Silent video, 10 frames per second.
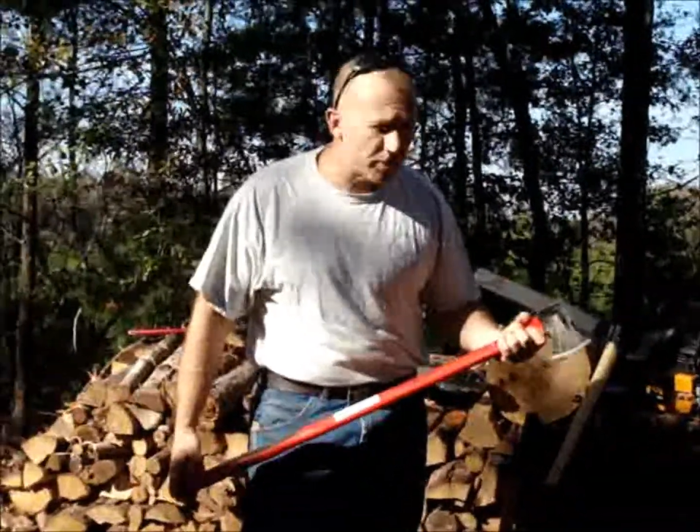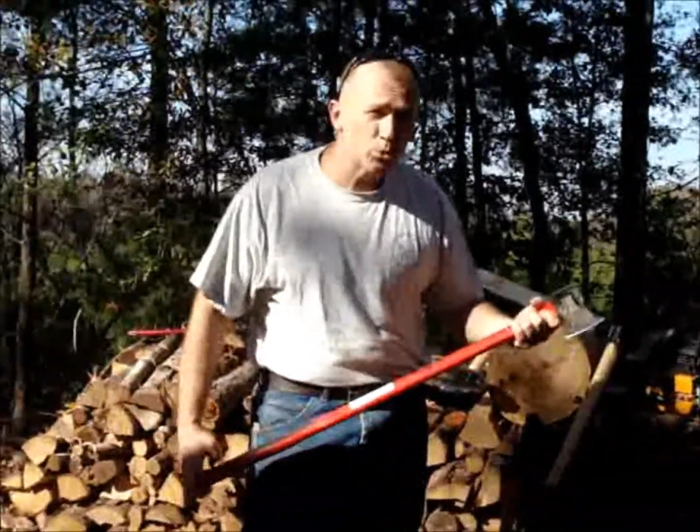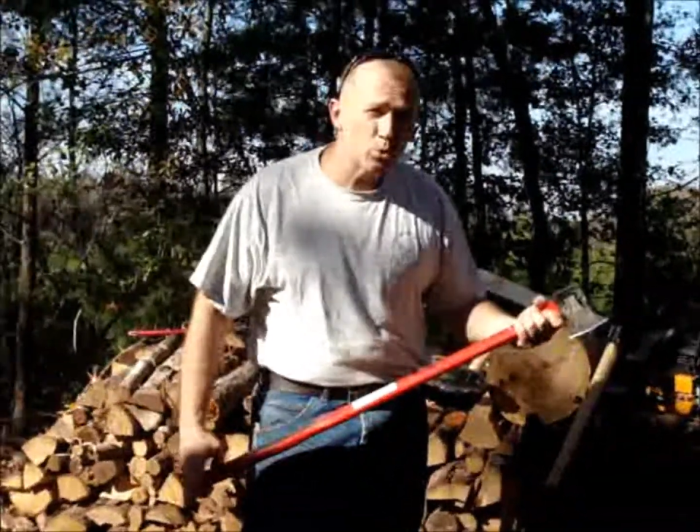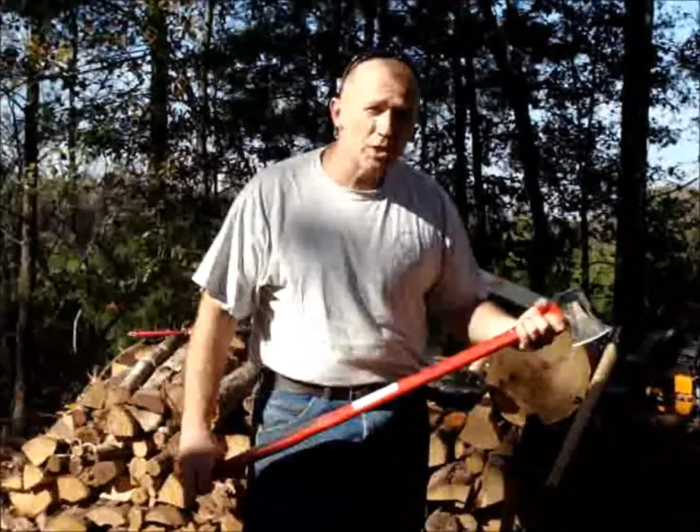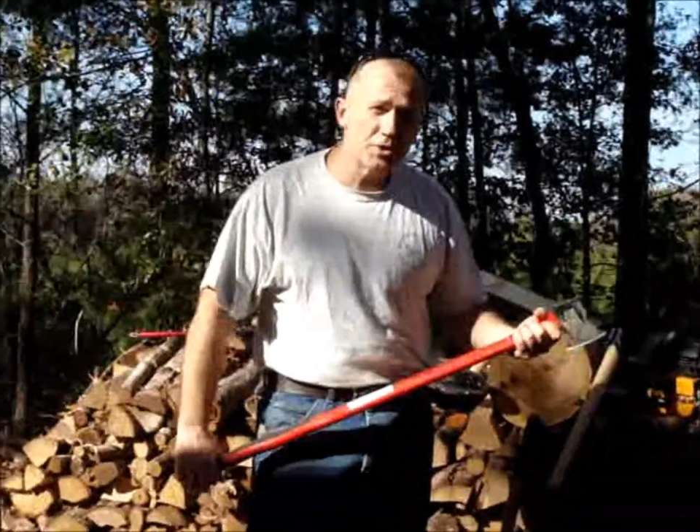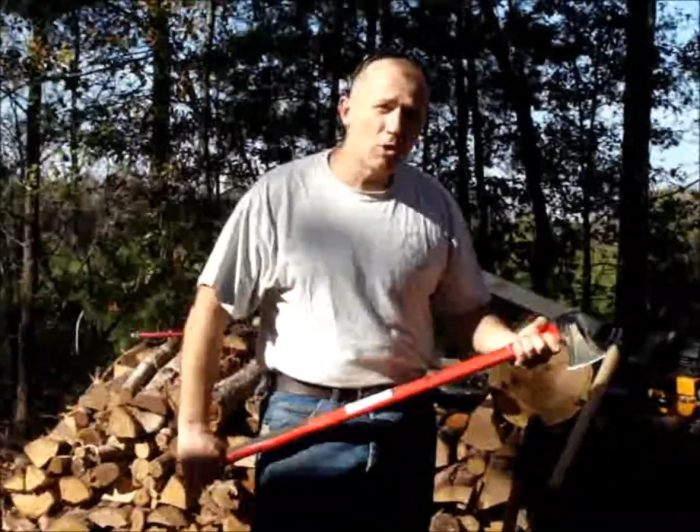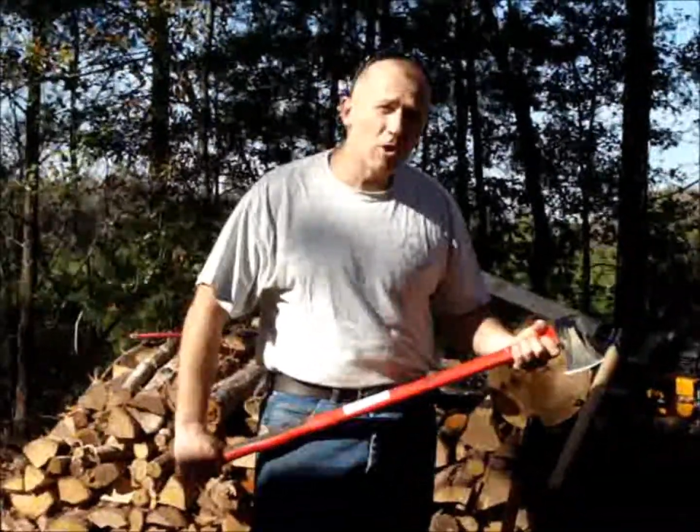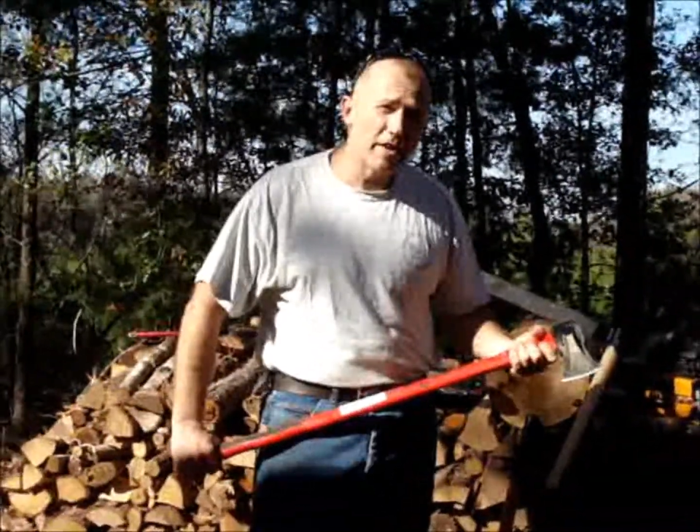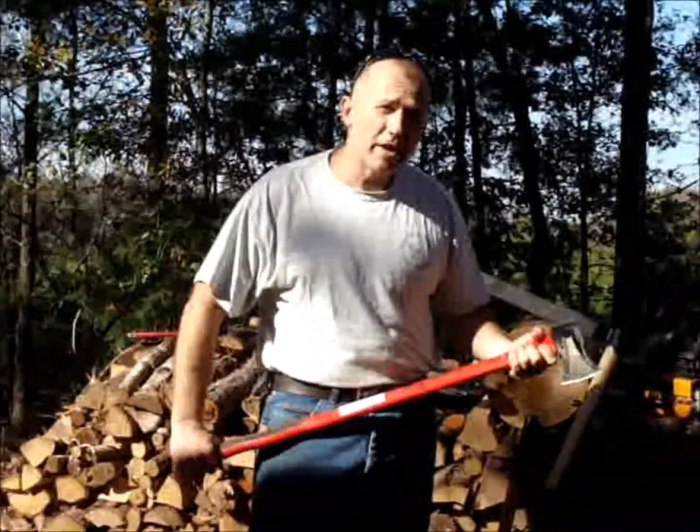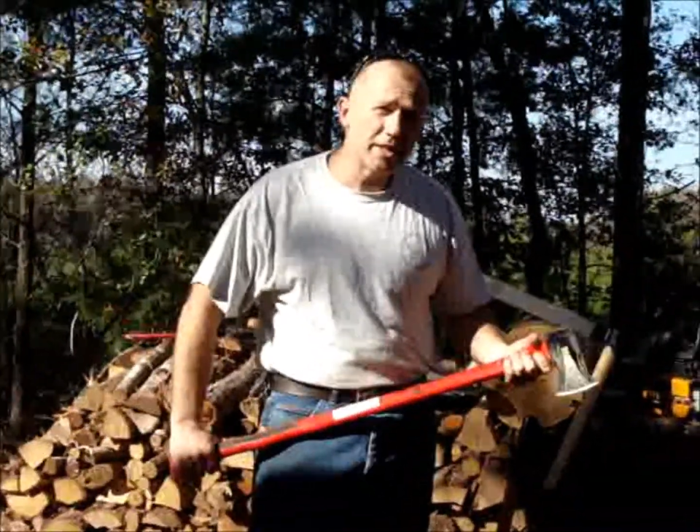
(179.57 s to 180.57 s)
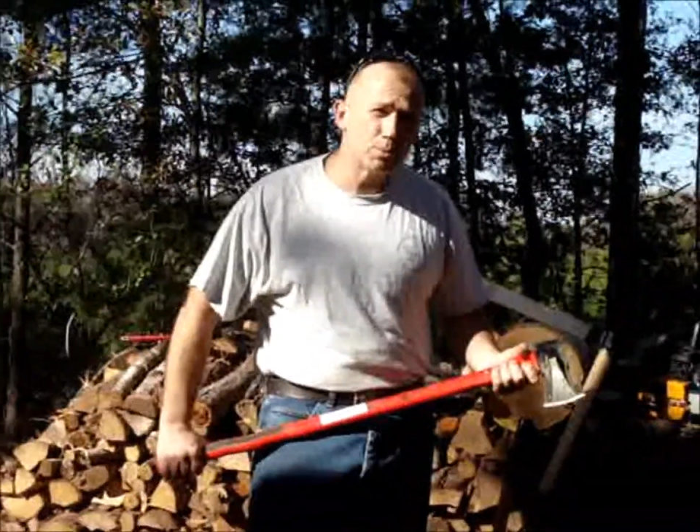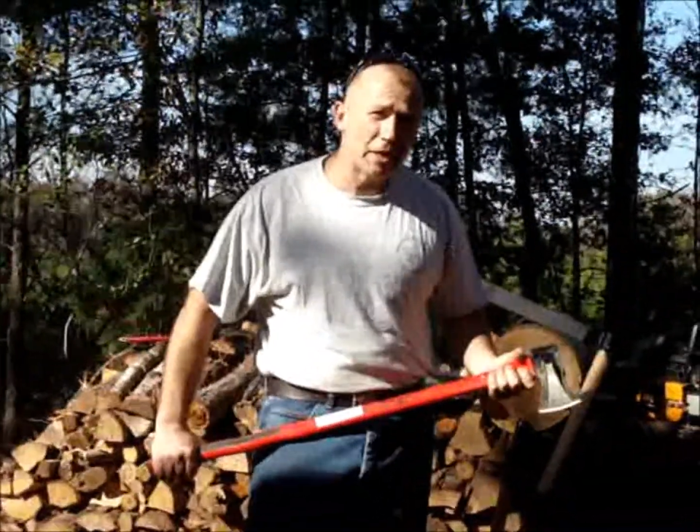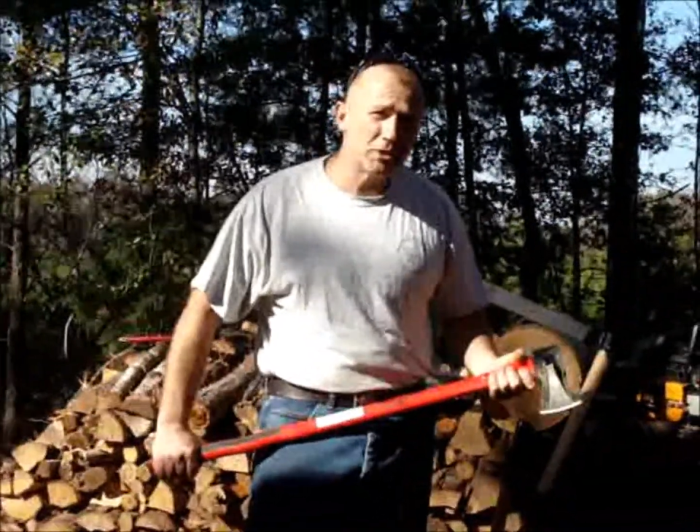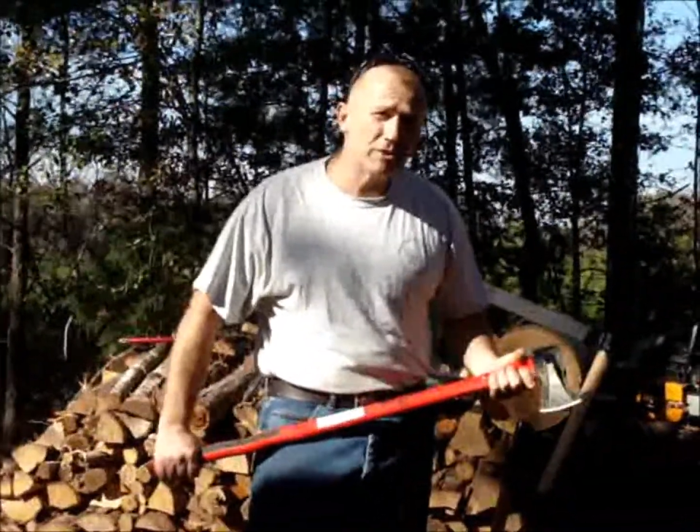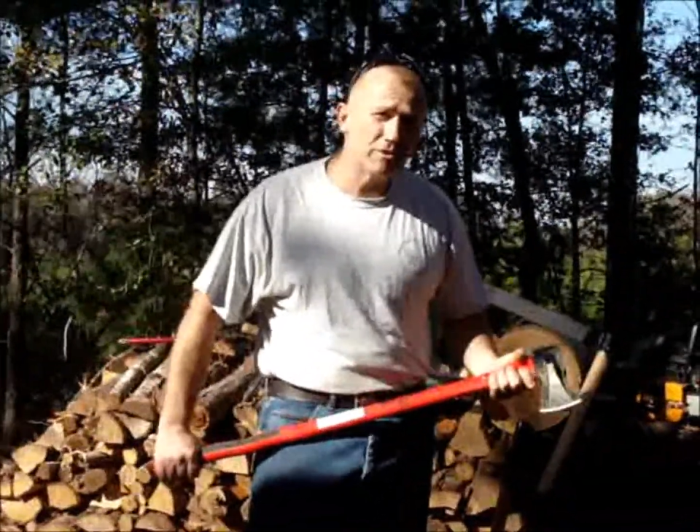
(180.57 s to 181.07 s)
This wasn't all that
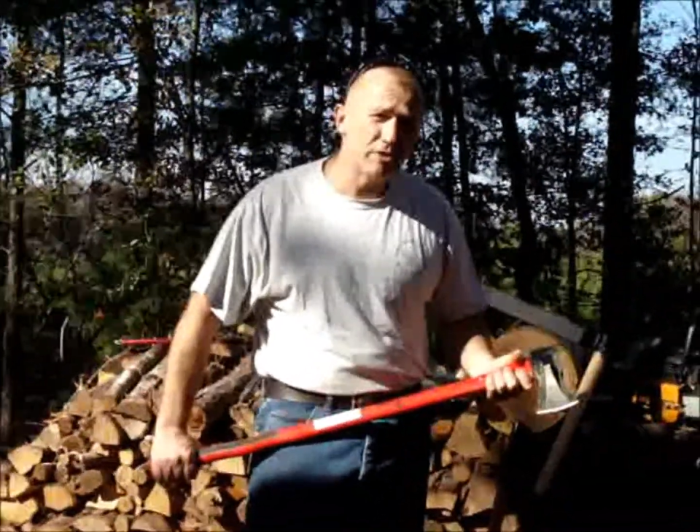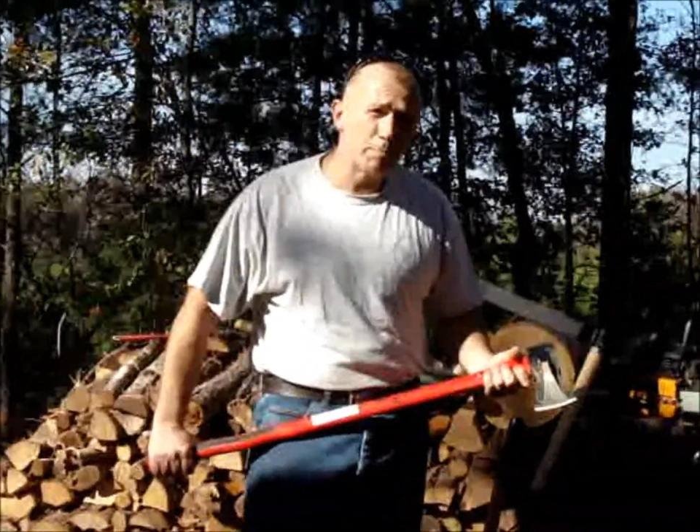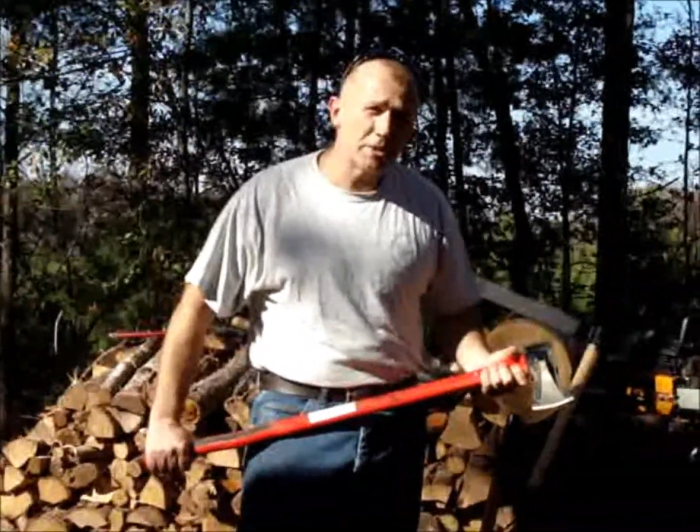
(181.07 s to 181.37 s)
expensive, but I